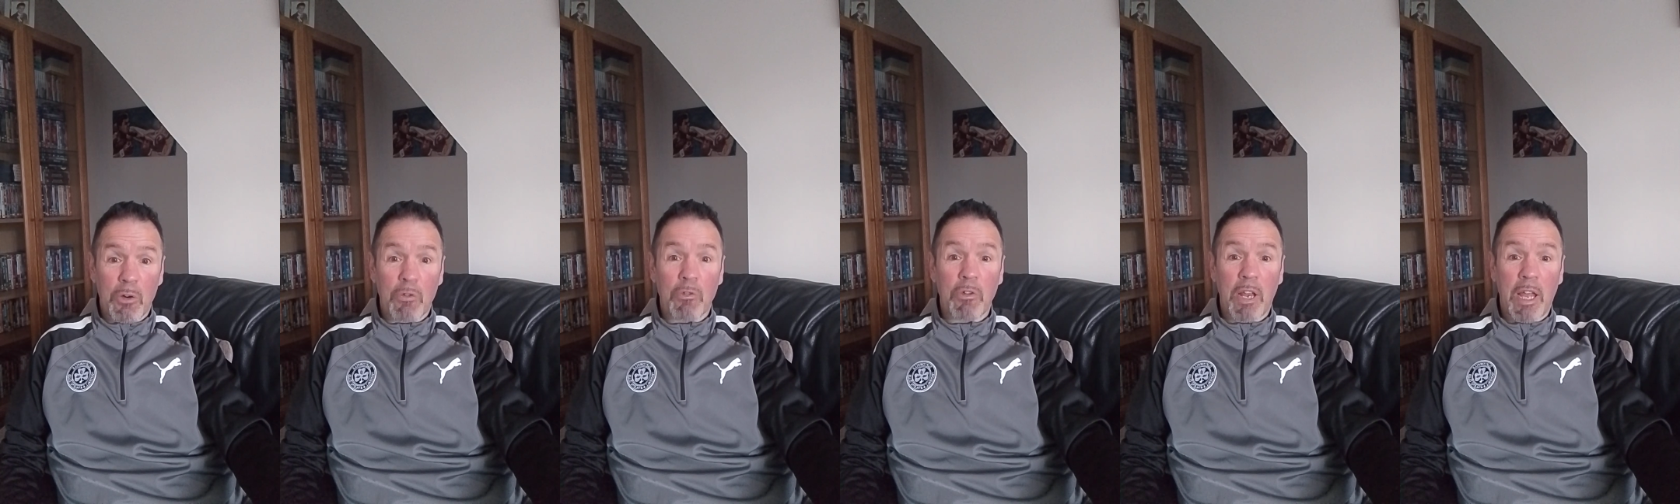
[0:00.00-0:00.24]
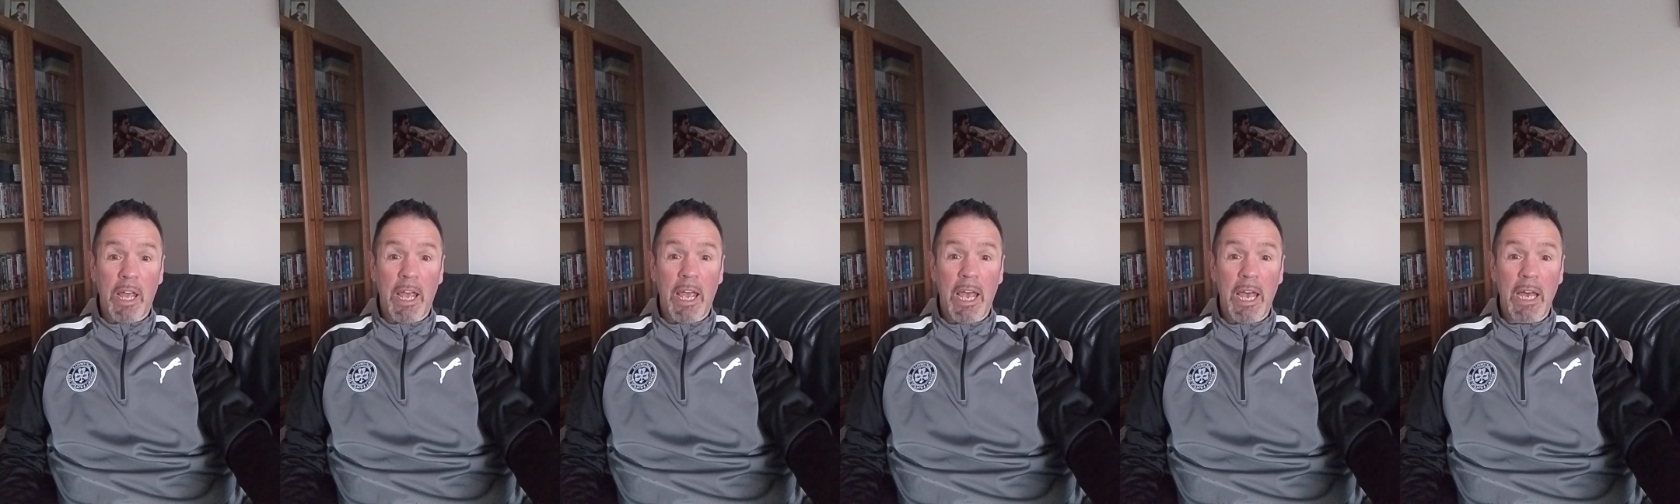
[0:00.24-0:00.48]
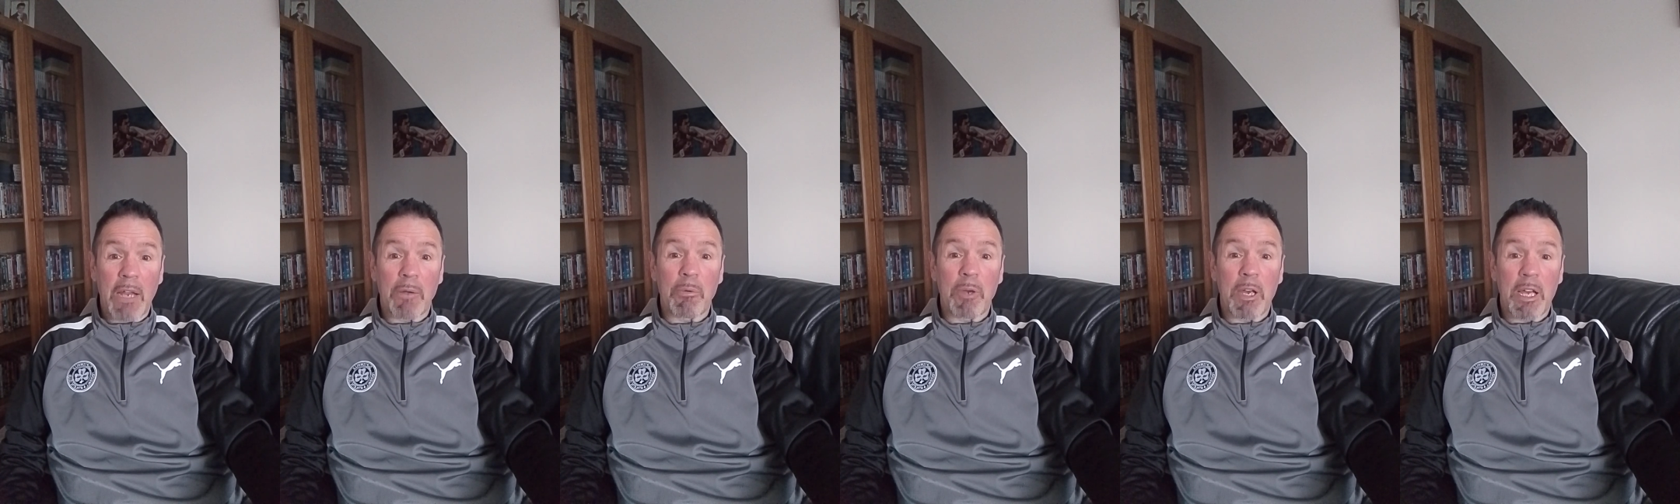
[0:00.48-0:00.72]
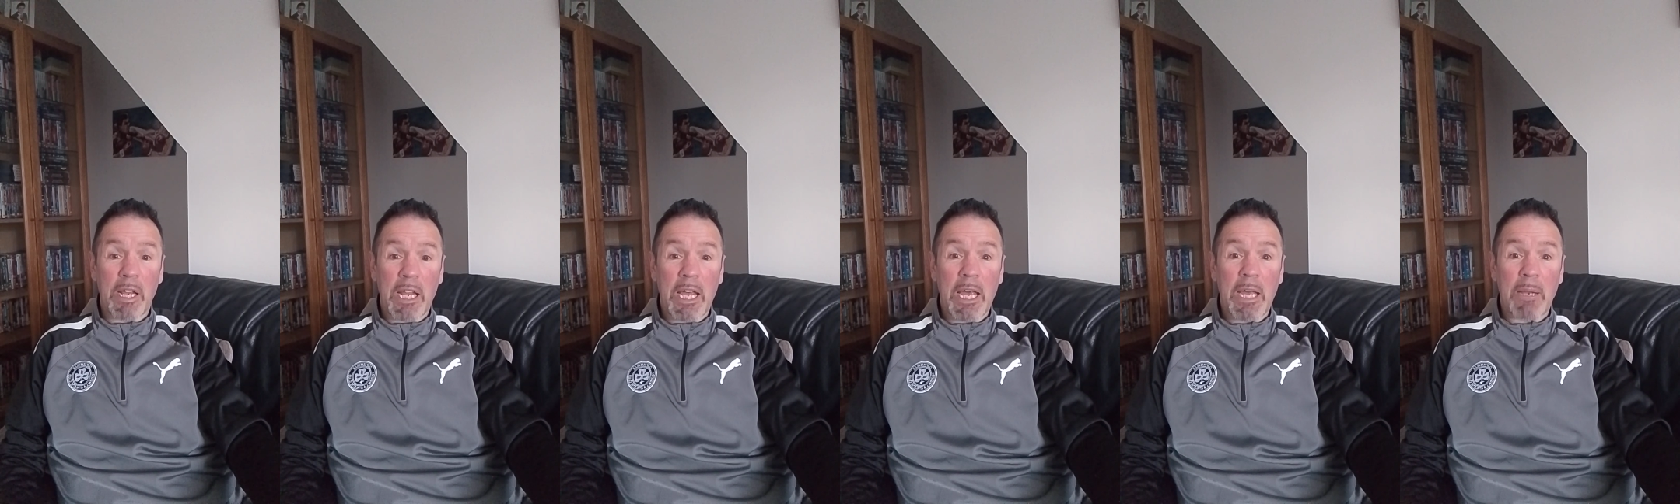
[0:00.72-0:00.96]
over the head
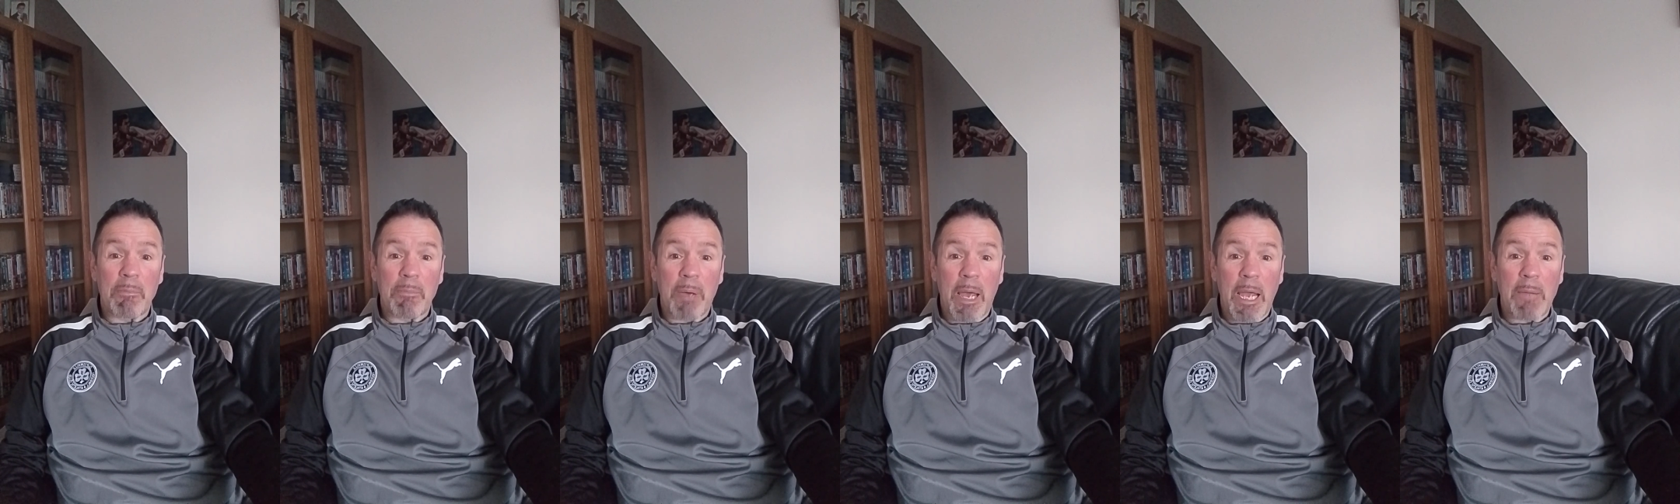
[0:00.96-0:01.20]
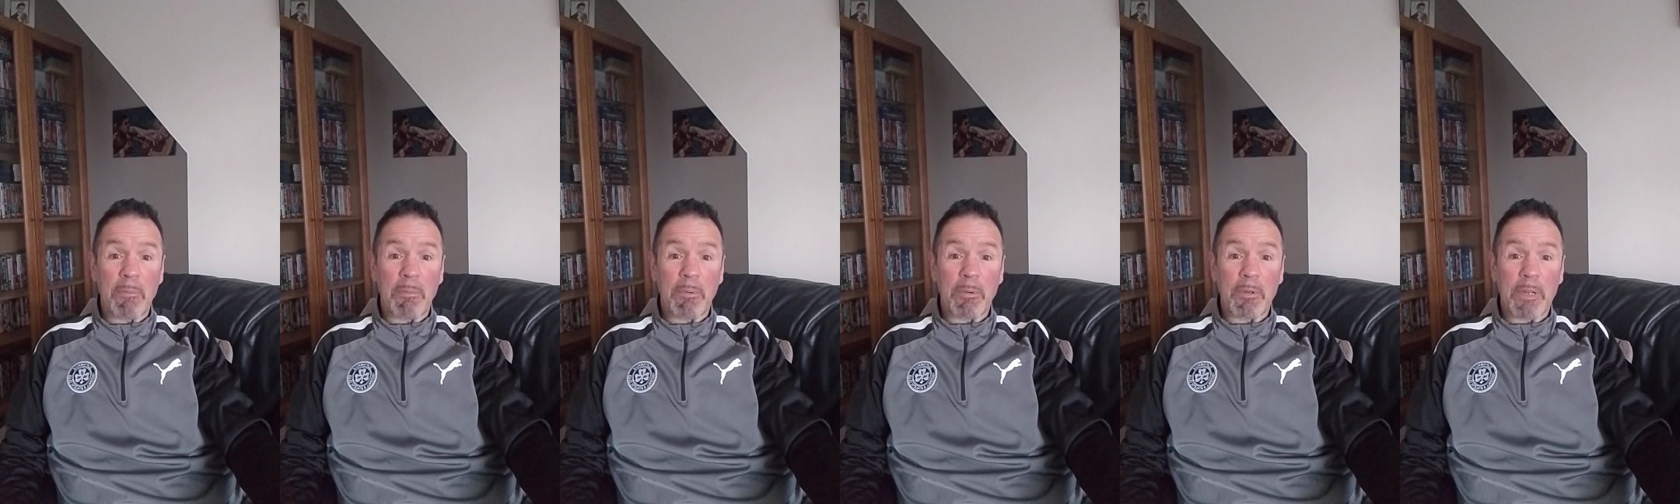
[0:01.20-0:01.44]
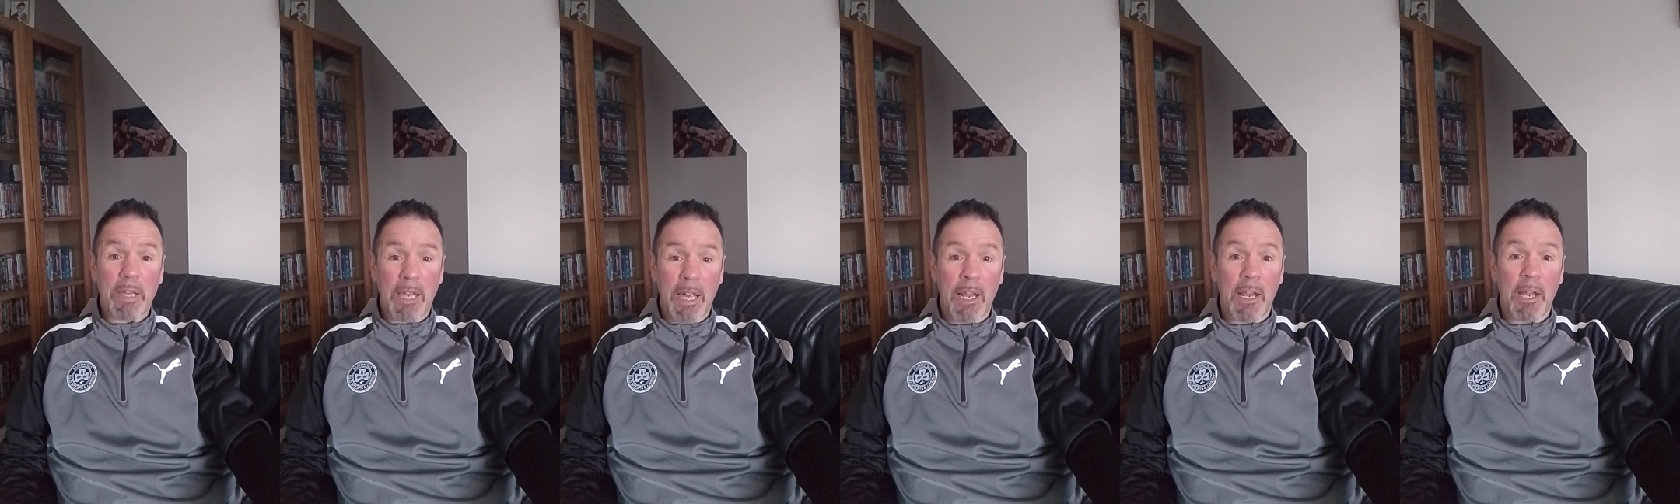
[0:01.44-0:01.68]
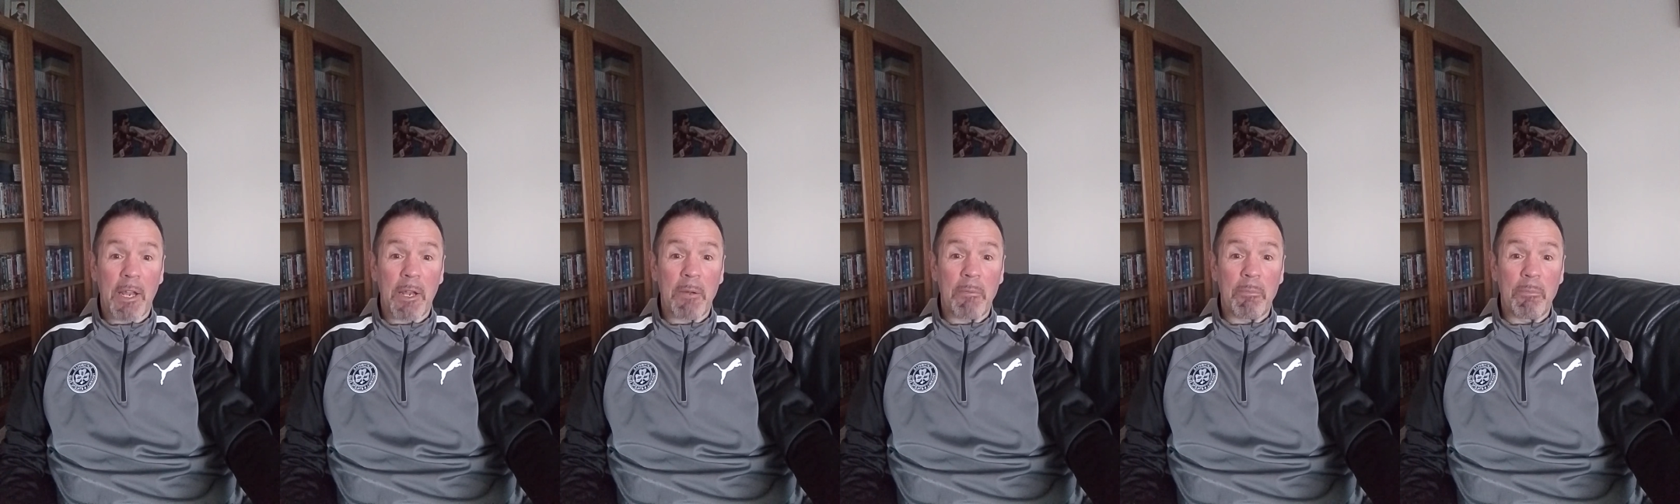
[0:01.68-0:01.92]
with a lead pipe,
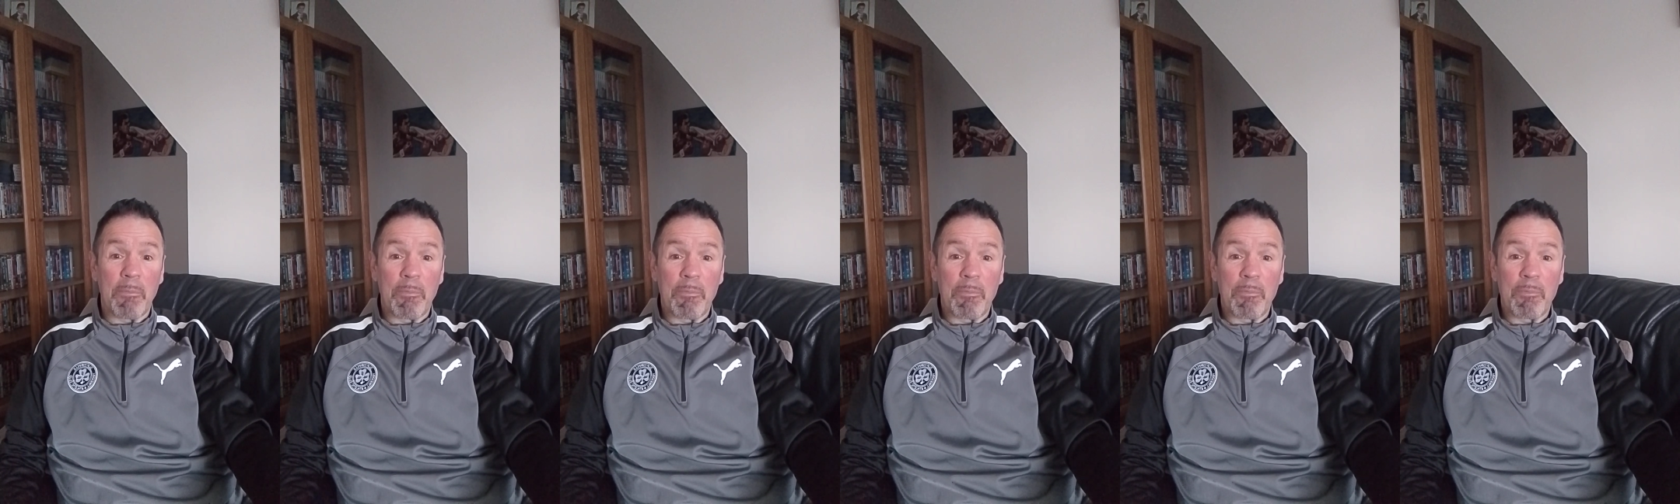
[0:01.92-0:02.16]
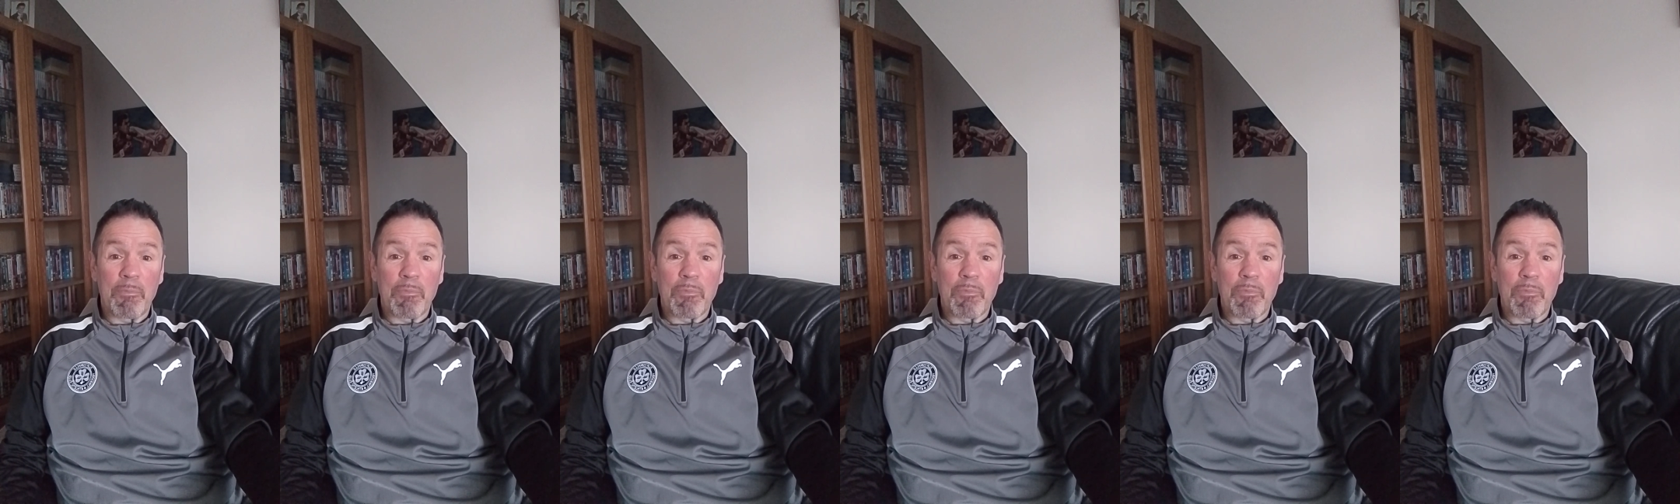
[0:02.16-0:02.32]
killing him.